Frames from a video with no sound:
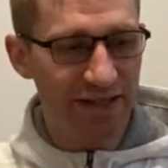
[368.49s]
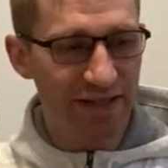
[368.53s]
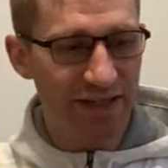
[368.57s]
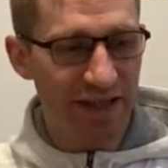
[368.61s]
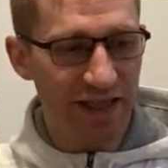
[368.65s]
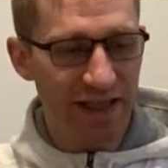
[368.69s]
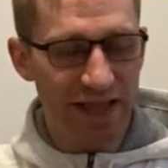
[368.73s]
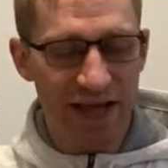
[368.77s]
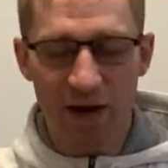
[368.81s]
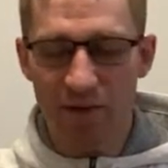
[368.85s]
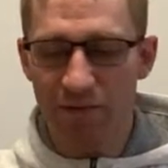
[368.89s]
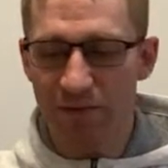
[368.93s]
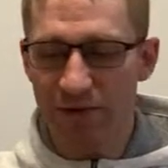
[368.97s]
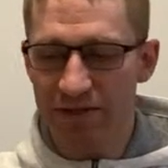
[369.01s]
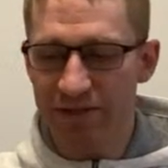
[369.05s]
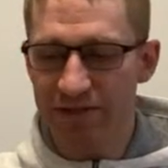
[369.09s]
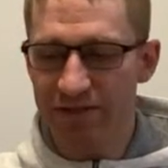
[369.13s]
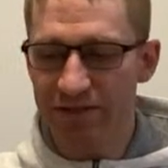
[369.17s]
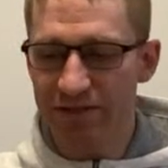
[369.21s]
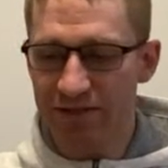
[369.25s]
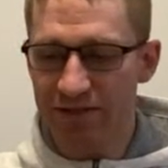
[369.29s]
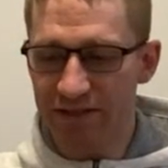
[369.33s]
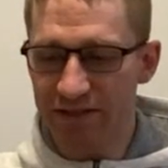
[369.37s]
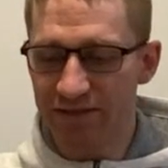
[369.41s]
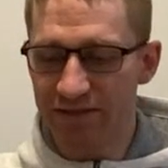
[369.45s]
Lao
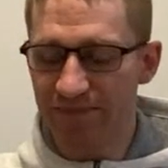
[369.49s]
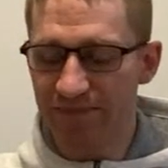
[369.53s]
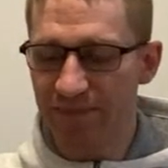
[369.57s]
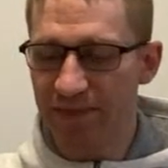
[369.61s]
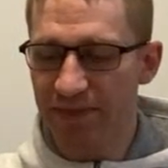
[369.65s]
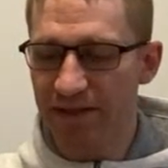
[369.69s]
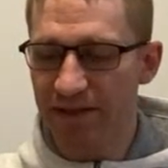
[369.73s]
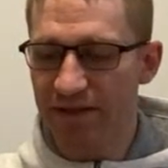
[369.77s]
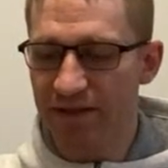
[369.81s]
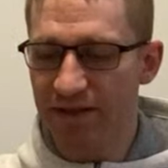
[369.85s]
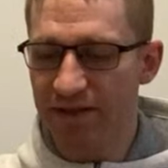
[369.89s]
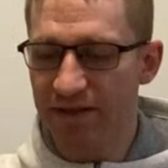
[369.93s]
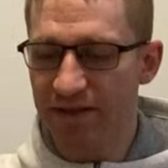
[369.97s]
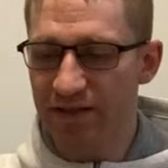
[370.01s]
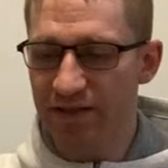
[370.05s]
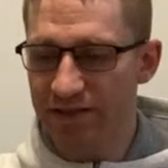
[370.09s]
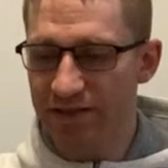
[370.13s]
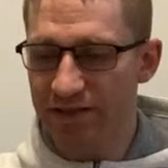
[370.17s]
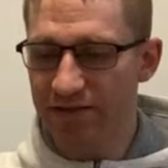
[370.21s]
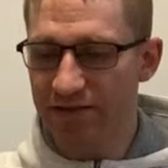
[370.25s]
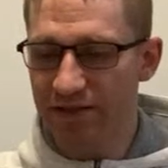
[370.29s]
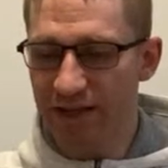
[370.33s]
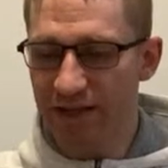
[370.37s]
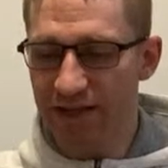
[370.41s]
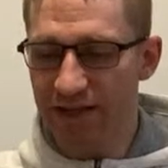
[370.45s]
Manila
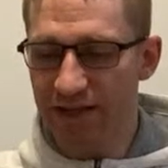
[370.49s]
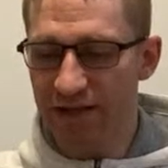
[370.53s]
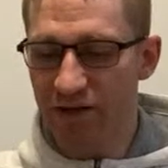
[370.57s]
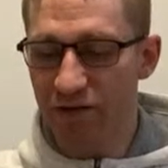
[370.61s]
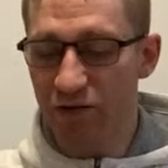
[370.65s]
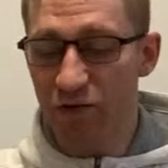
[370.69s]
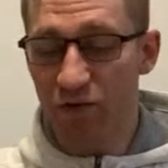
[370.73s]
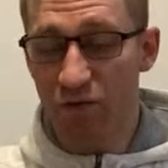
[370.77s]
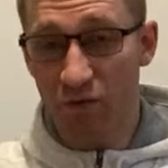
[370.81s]
yesterday,